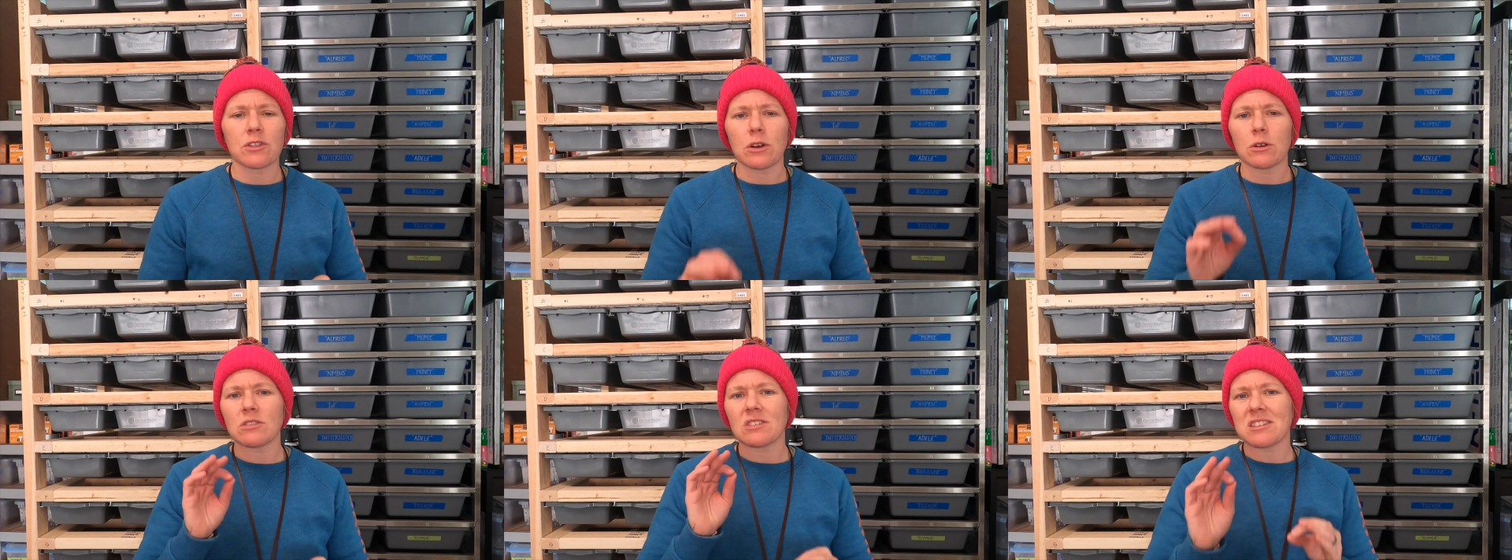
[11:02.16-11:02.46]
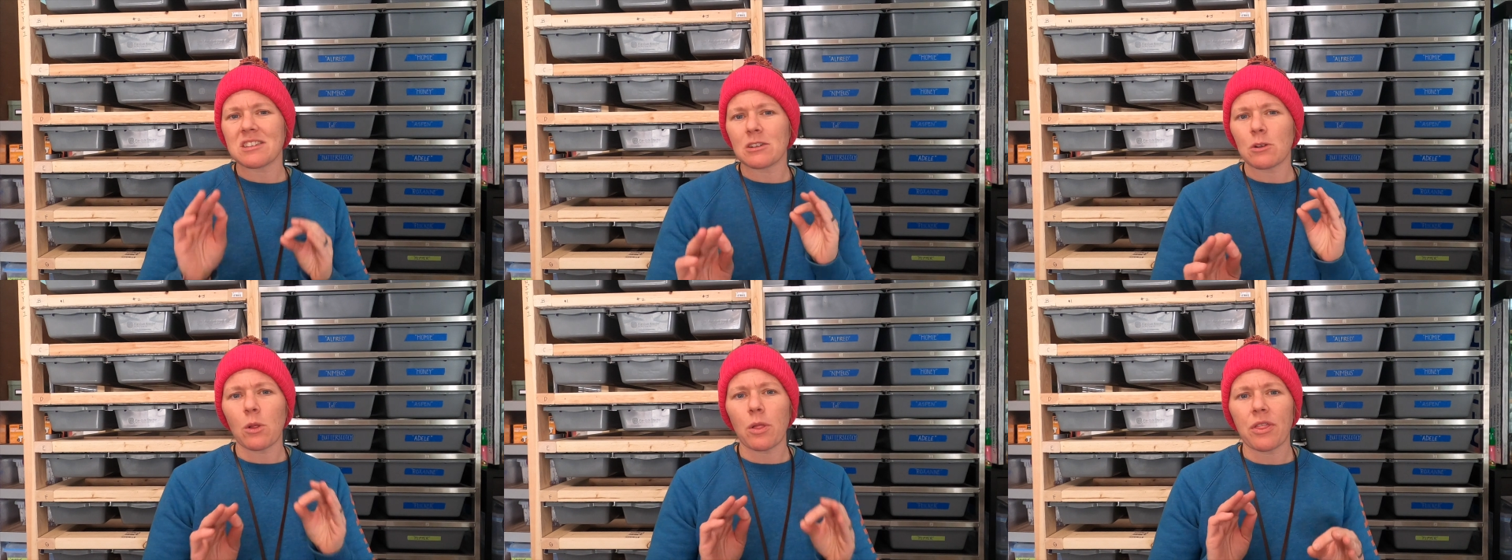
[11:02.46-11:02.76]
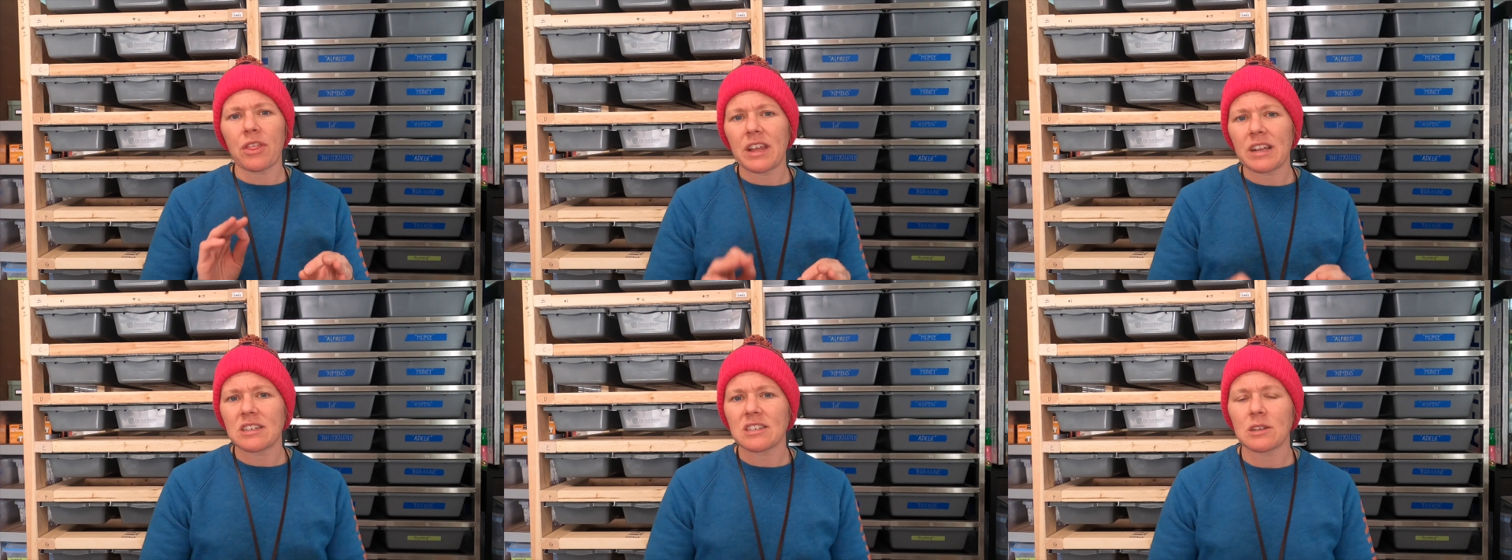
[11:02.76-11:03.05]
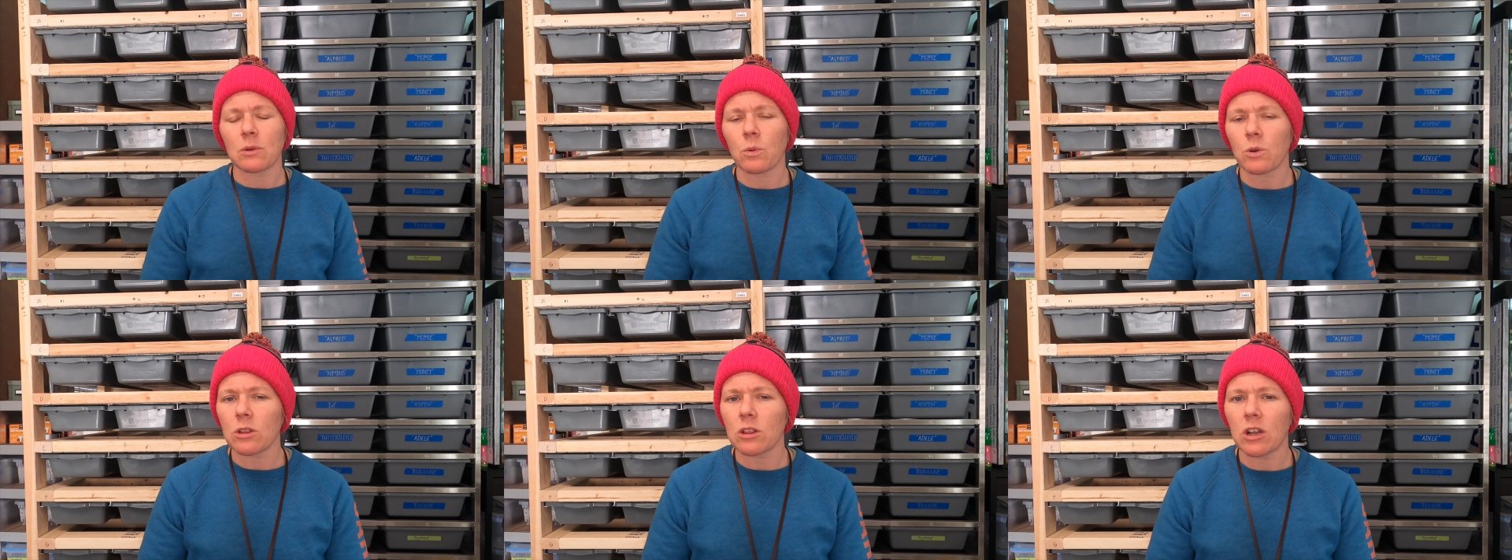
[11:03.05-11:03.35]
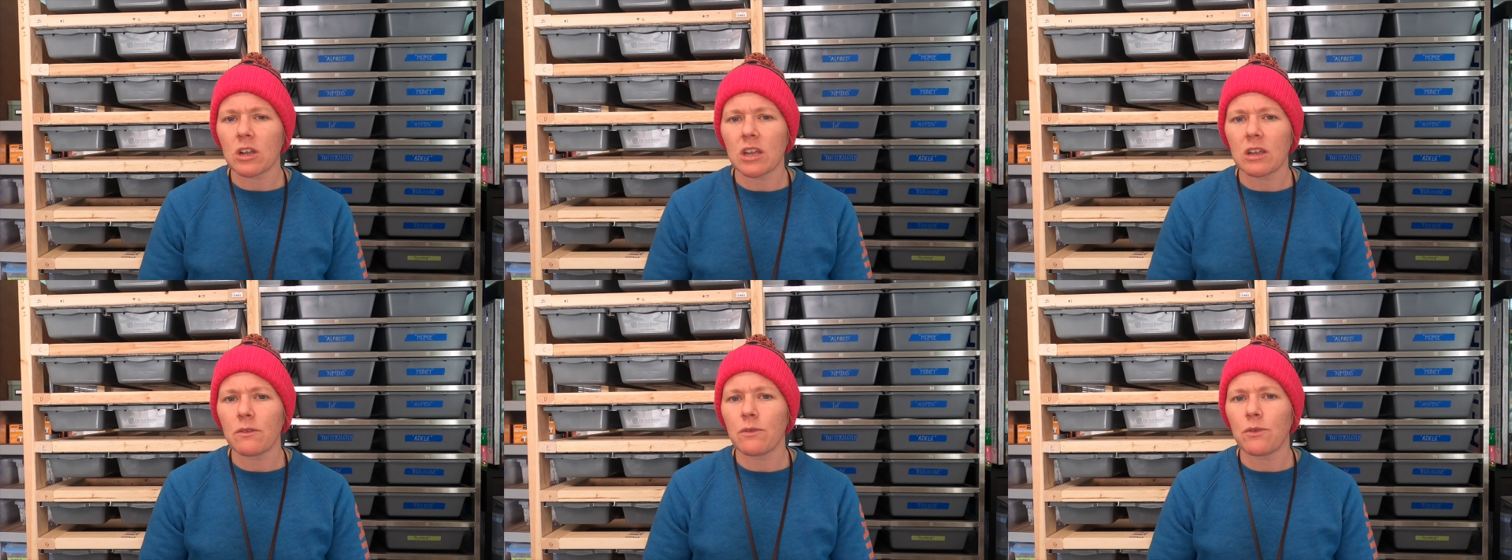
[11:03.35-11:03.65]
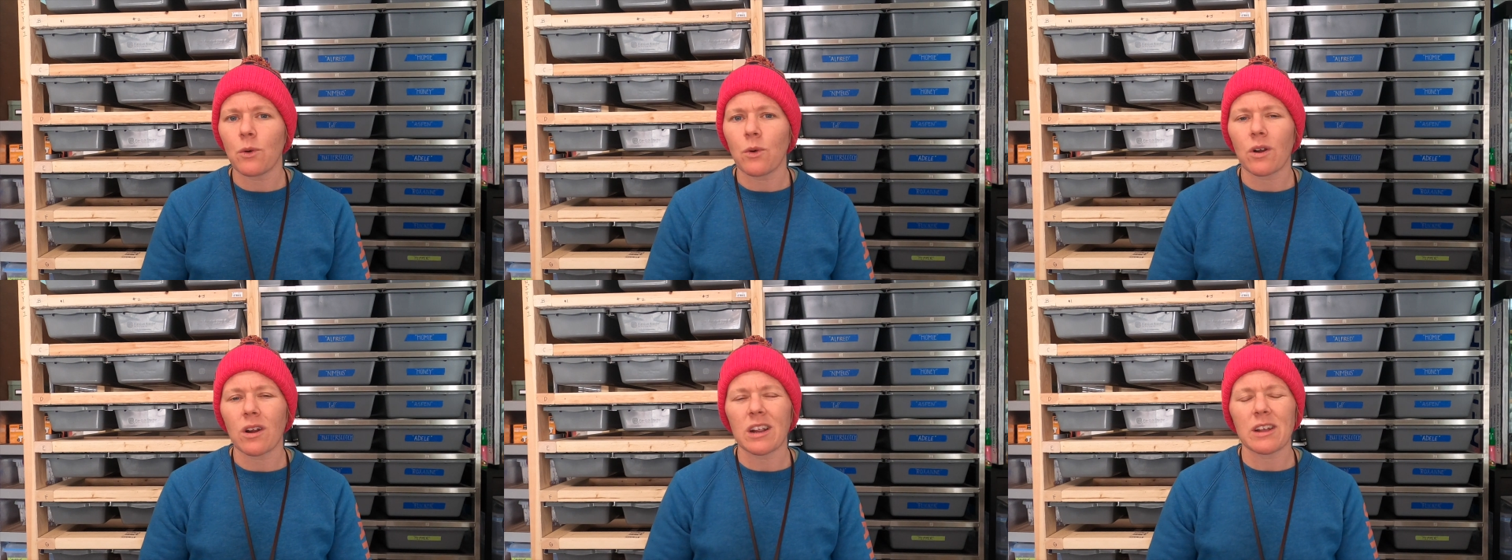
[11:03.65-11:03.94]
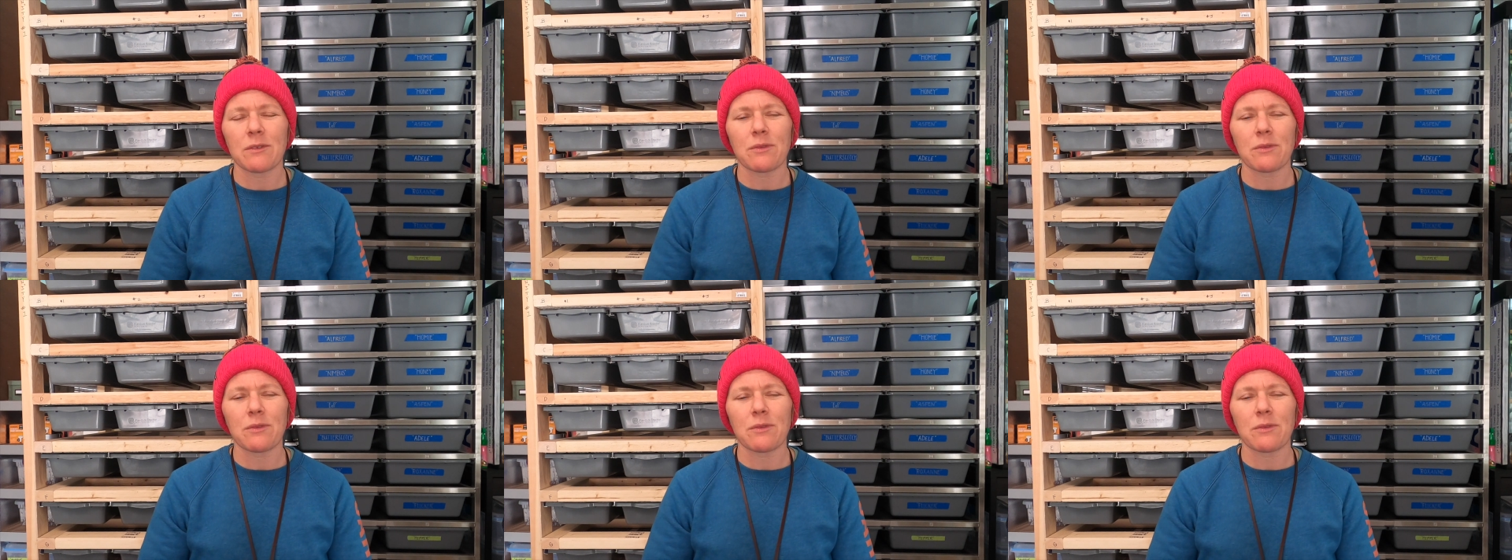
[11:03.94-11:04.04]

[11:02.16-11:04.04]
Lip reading: those little things that we're looking for.